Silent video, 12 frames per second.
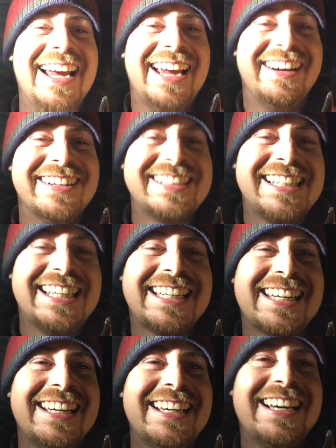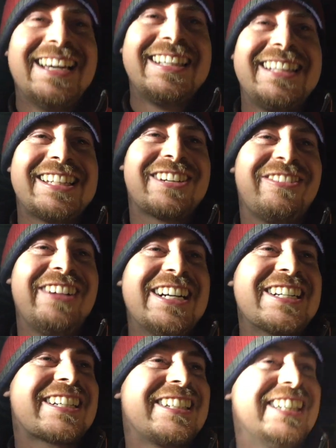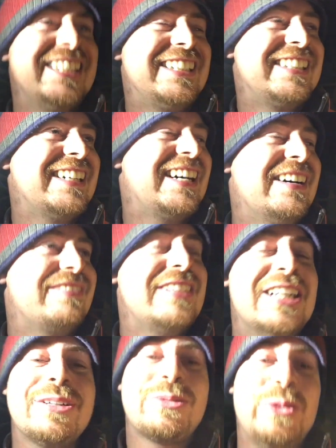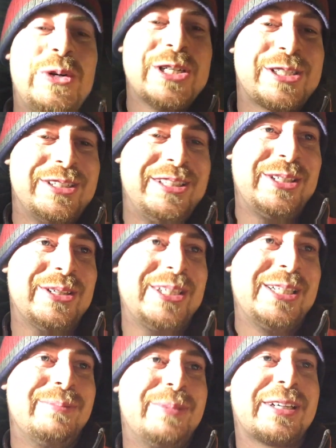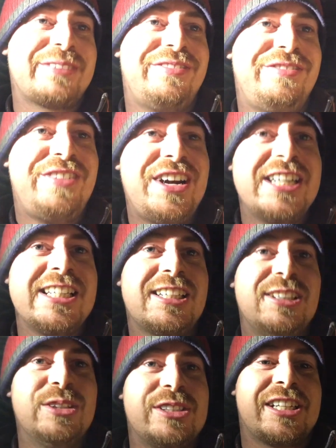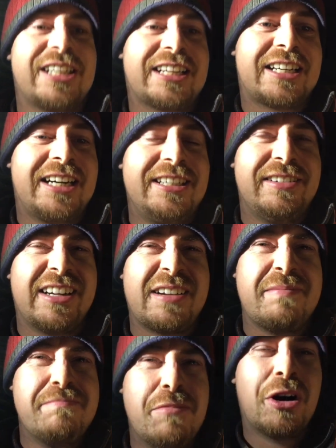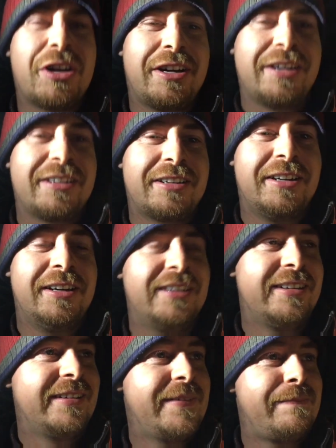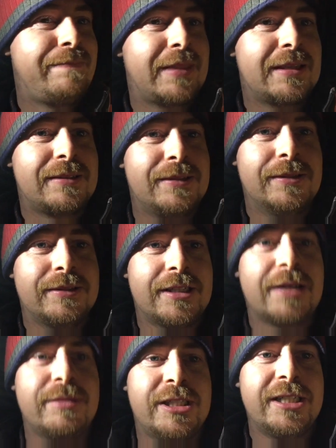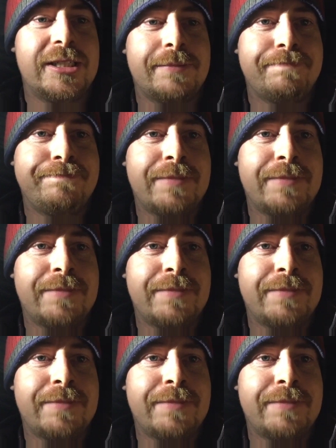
It was like this weird color of, not water in the oil, but fairly close to that kind of like muck color. So time to change it.